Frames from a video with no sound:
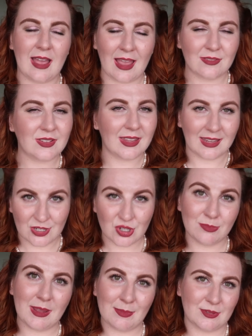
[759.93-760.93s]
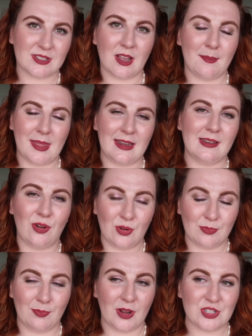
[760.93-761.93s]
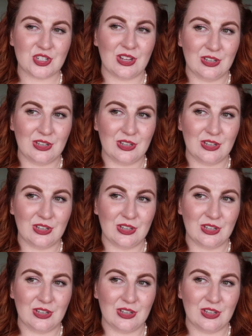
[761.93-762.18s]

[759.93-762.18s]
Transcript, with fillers: I feel like I should be able to come in on budget